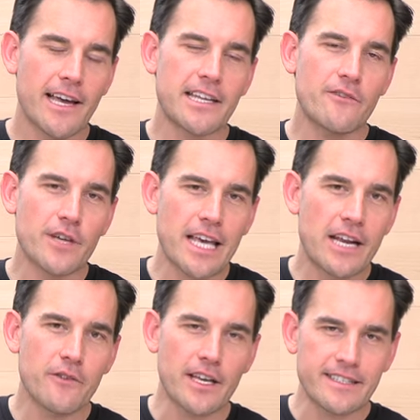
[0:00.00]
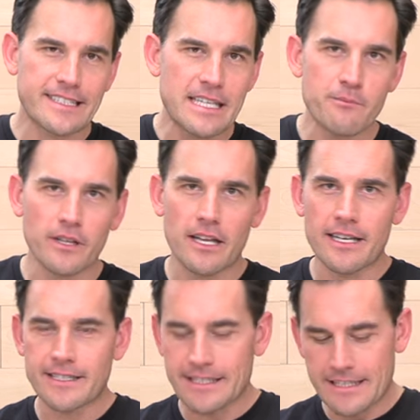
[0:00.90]
I'd give it kind of a C+
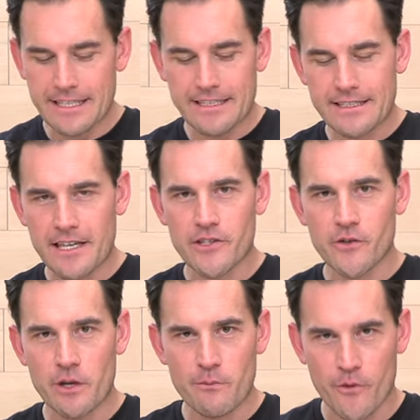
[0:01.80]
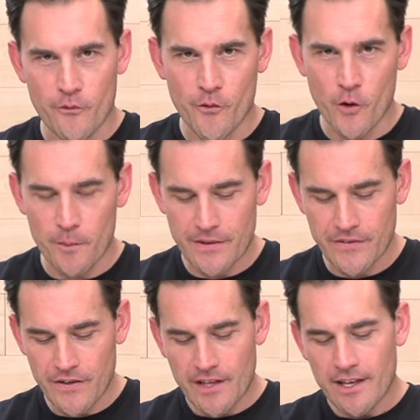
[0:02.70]
in its touchscreen
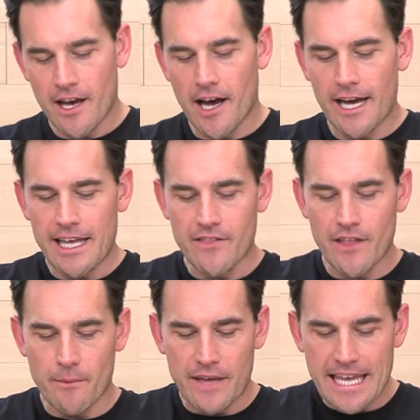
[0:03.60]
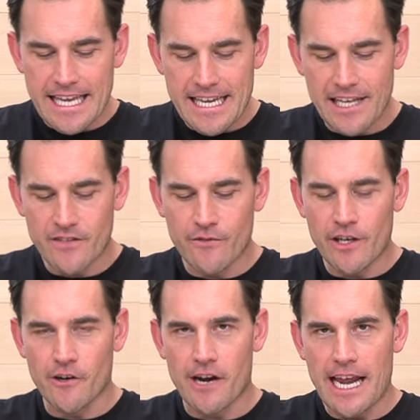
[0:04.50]
performance in the index
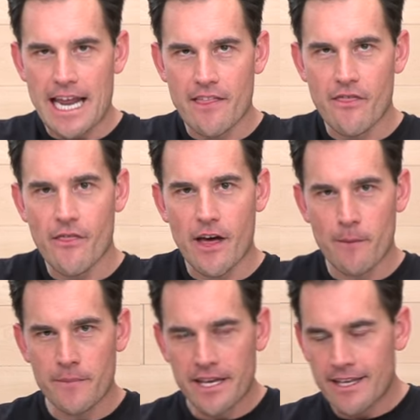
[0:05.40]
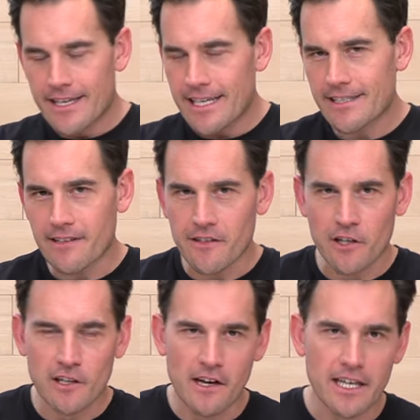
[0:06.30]
finger and thumb. It's a
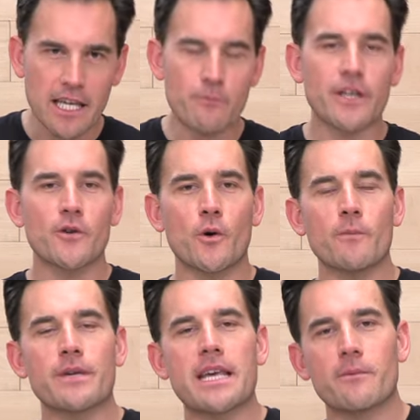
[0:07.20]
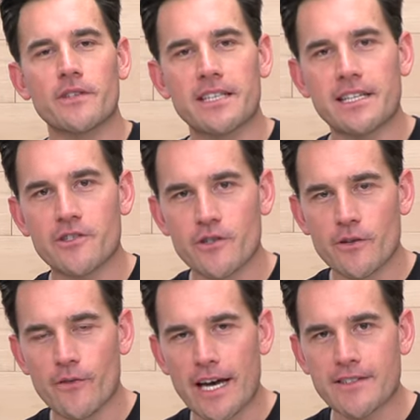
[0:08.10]
little clunky, but you'll be able to get your
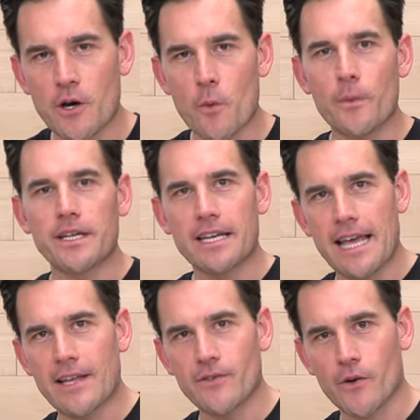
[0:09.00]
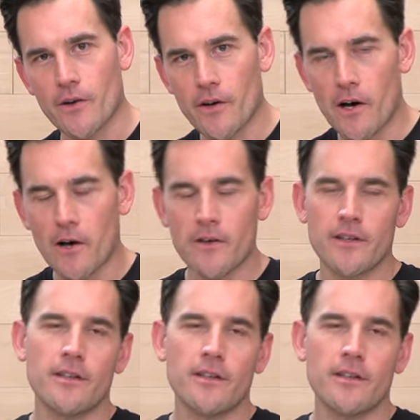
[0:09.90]
device open and answer a call.